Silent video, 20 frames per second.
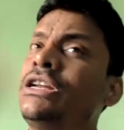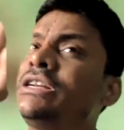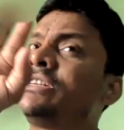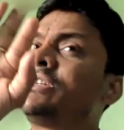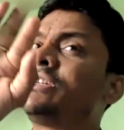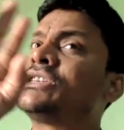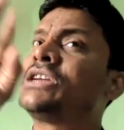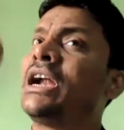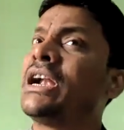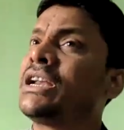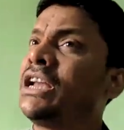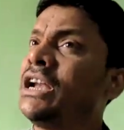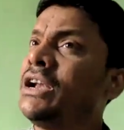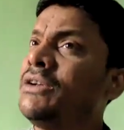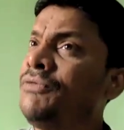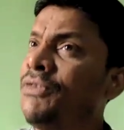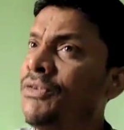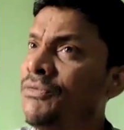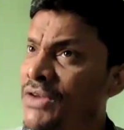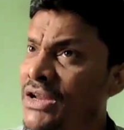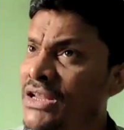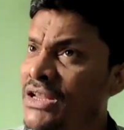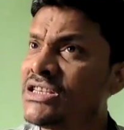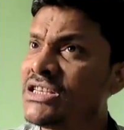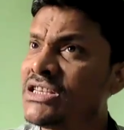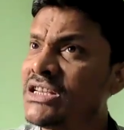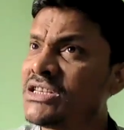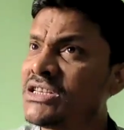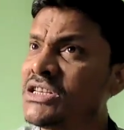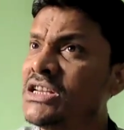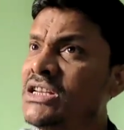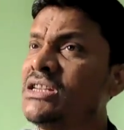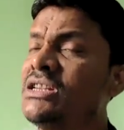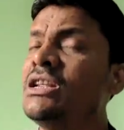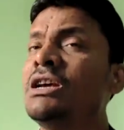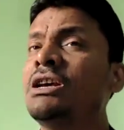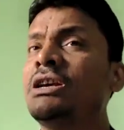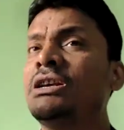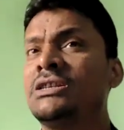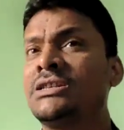it started 15th century,
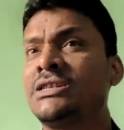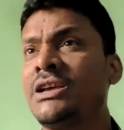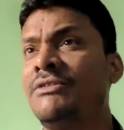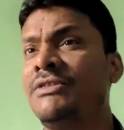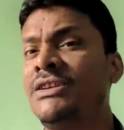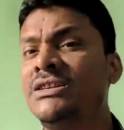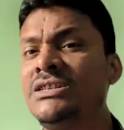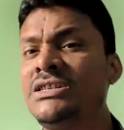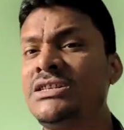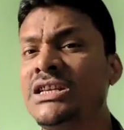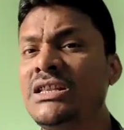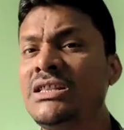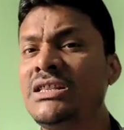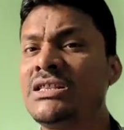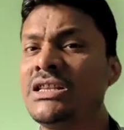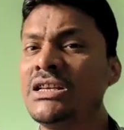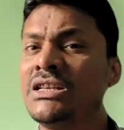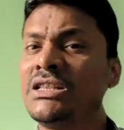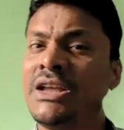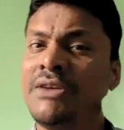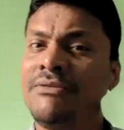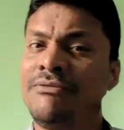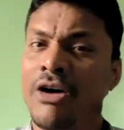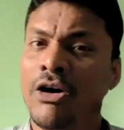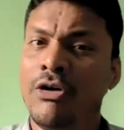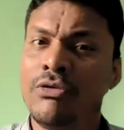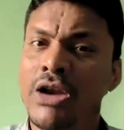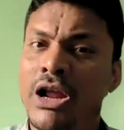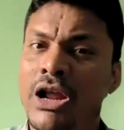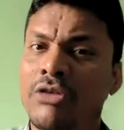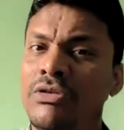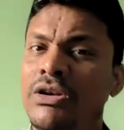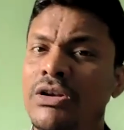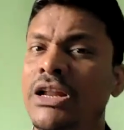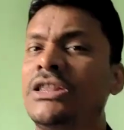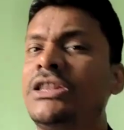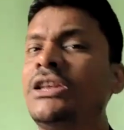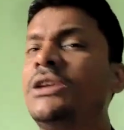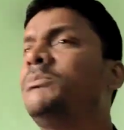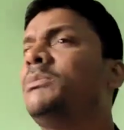17th, they found out
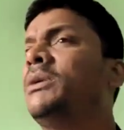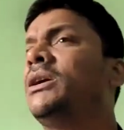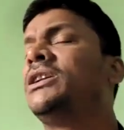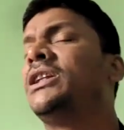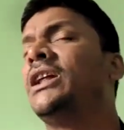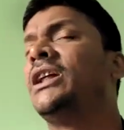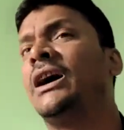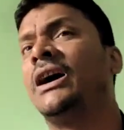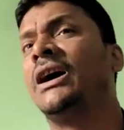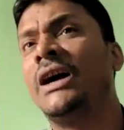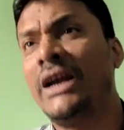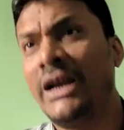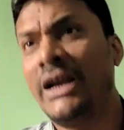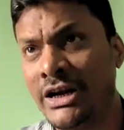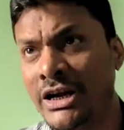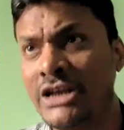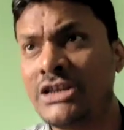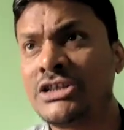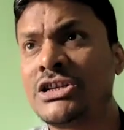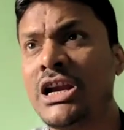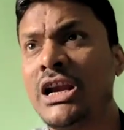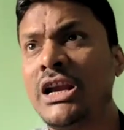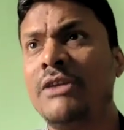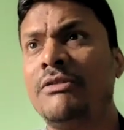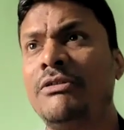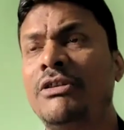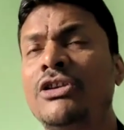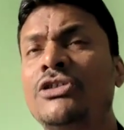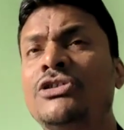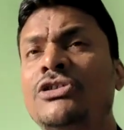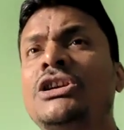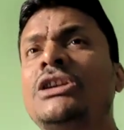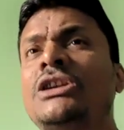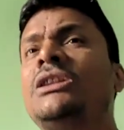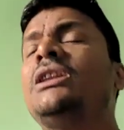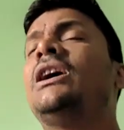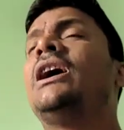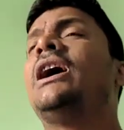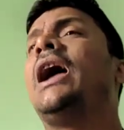nothing but the industrial revolution.